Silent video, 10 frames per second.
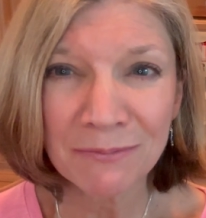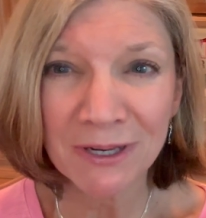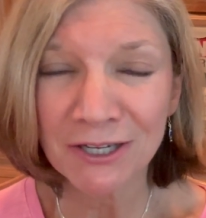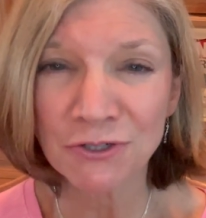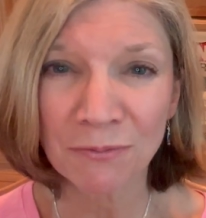
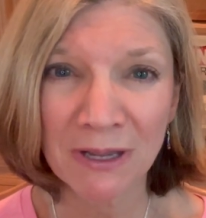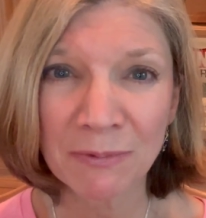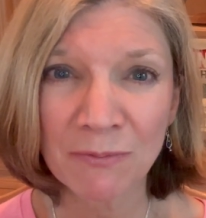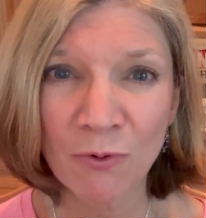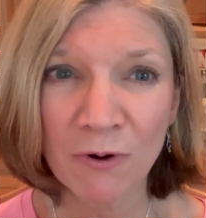minutes or
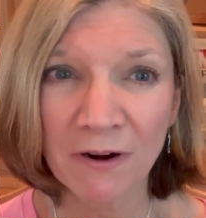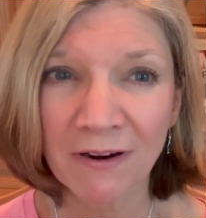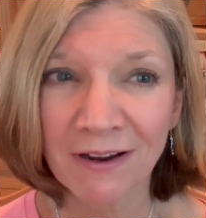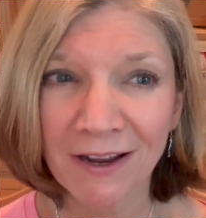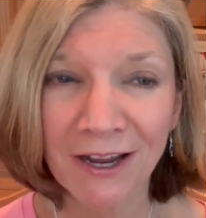maybe
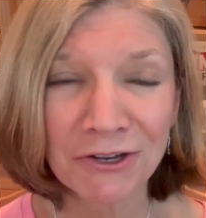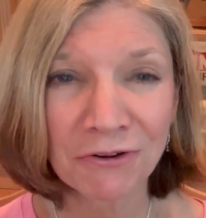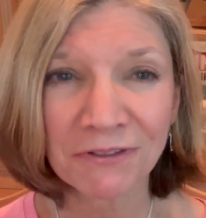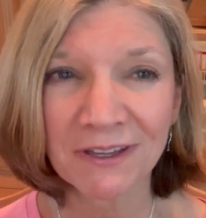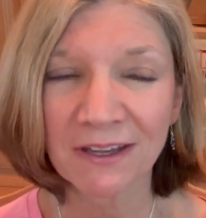more, and you're
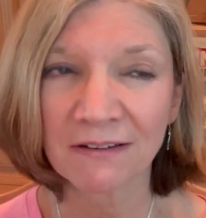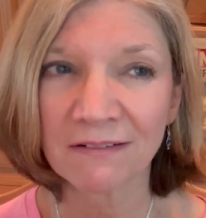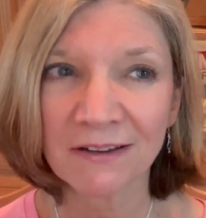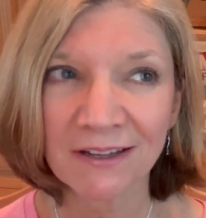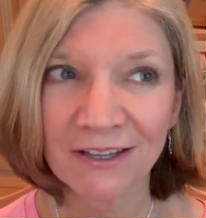thinking,
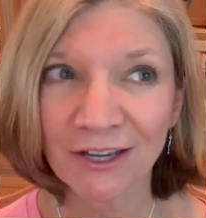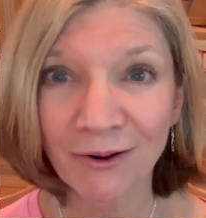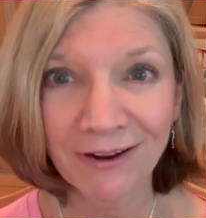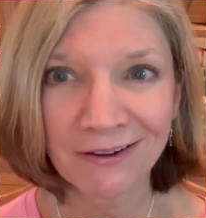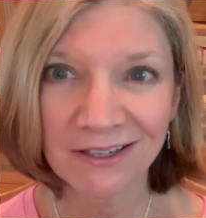you know,
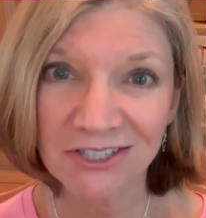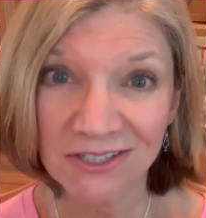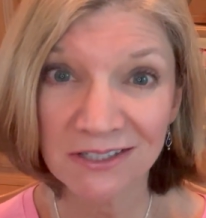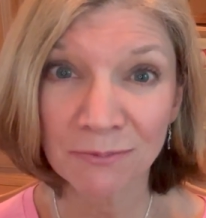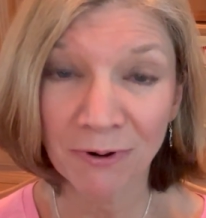I could have
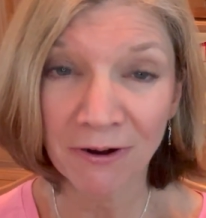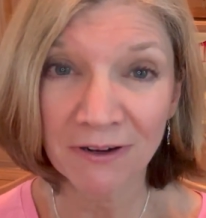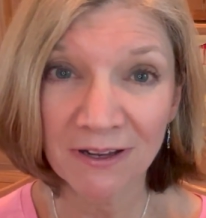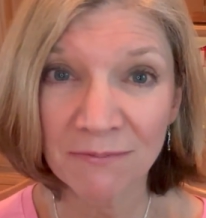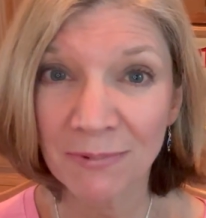just
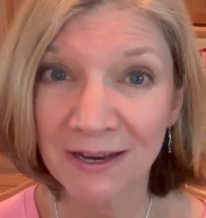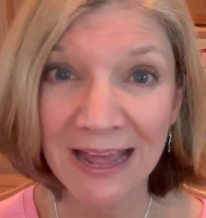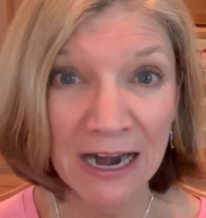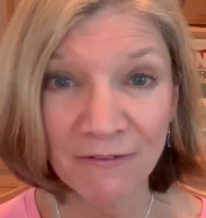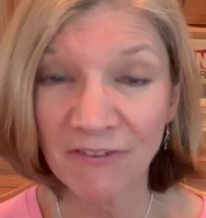departed and been
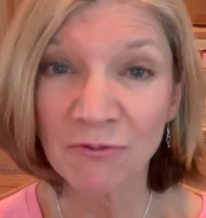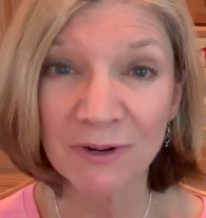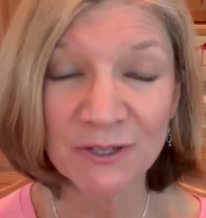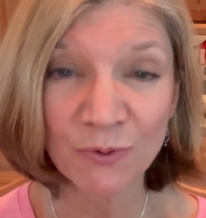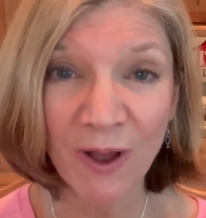out of
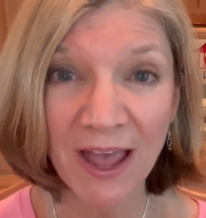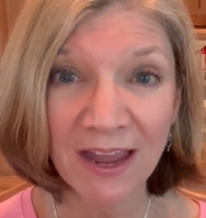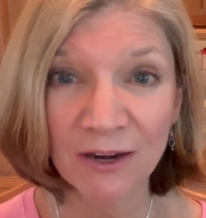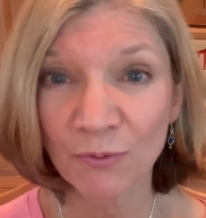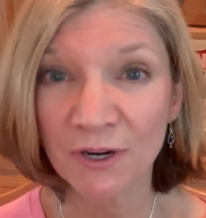everybody's way
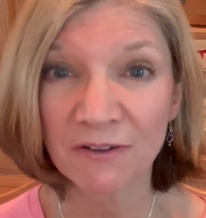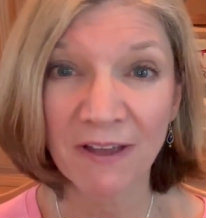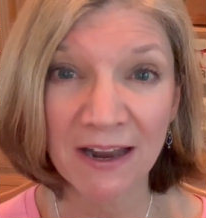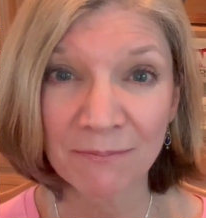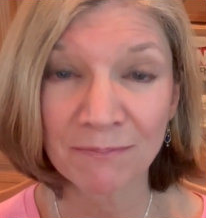and it wouldn't have
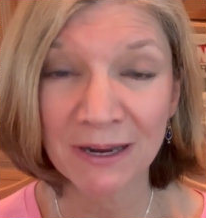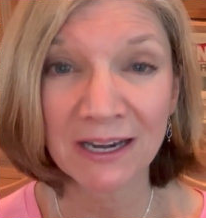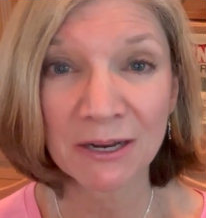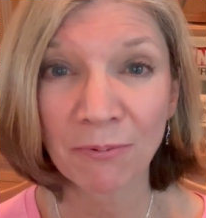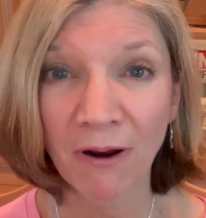had been
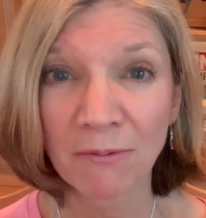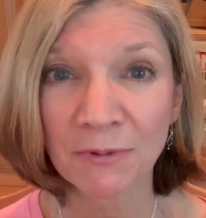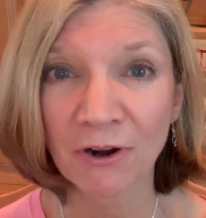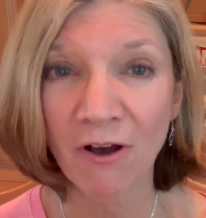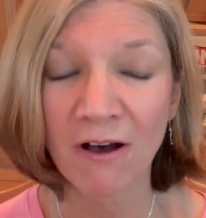any problem
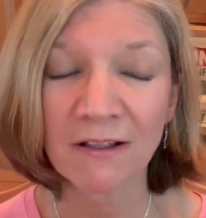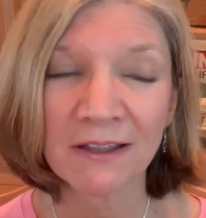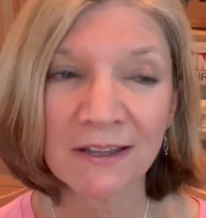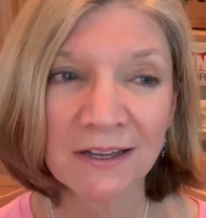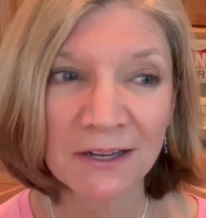at all.
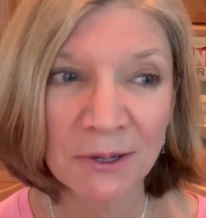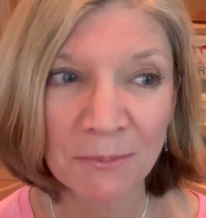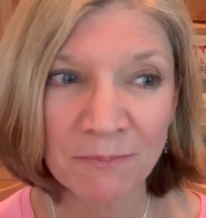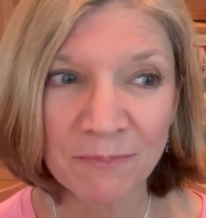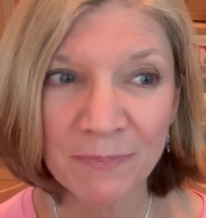
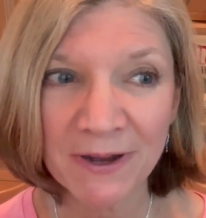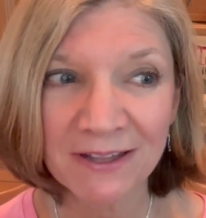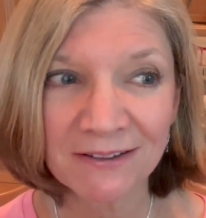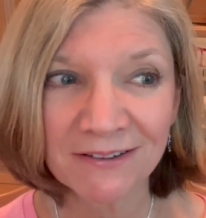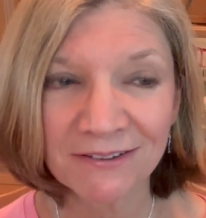
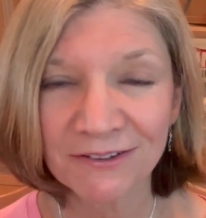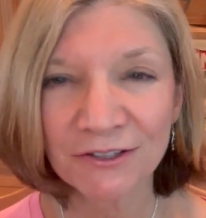But the